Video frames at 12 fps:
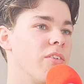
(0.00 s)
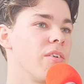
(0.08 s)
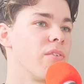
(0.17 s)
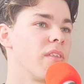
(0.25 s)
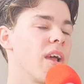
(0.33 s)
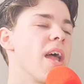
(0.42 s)
a
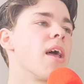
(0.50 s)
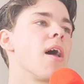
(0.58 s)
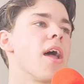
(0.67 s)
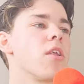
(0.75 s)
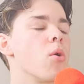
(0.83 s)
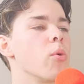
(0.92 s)
different thing. And
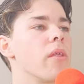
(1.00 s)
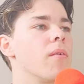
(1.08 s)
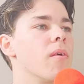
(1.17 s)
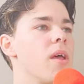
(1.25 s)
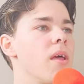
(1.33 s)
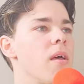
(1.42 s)
I know
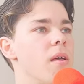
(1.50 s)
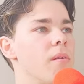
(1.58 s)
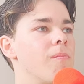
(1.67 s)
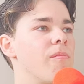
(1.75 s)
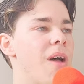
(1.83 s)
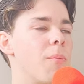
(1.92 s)
that
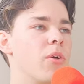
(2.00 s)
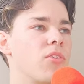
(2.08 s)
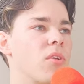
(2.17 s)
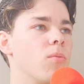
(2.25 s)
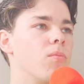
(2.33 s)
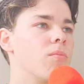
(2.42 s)
families
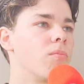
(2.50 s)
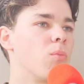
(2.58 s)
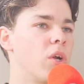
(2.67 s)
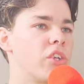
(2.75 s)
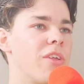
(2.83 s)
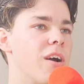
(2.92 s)
can
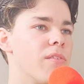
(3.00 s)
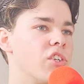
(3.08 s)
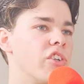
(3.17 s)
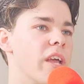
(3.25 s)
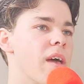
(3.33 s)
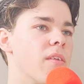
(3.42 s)
watch
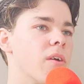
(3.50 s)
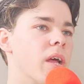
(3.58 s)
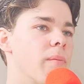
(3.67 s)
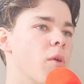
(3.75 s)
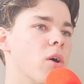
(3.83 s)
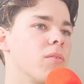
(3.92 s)
television together.
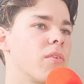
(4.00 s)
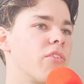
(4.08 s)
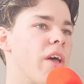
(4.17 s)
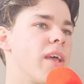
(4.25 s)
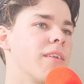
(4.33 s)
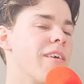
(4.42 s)
I'm not
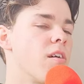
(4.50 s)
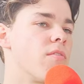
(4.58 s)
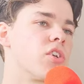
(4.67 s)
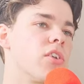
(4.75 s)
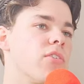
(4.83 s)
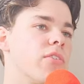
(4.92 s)
saying
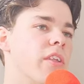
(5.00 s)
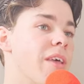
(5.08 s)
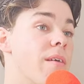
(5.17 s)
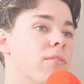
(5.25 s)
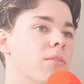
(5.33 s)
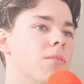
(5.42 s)
television is the
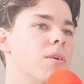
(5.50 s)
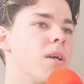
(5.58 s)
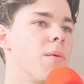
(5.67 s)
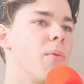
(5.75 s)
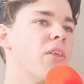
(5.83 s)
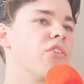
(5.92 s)
devil,
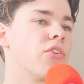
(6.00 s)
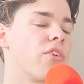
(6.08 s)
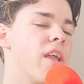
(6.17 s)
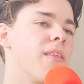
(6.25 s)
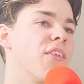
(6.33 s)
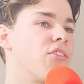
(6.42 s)
but it's just
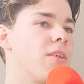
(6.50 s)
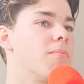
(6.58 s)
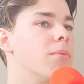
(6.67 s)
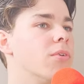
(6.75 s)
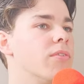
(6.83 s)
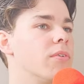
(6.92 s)
kind of the
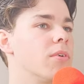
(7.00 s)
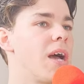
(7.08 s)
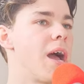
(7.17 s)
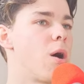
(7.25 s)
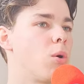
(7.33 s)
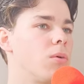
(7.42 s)
symbol for
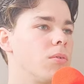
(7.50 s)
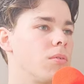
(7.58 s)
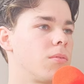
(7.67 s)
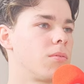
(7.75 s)
how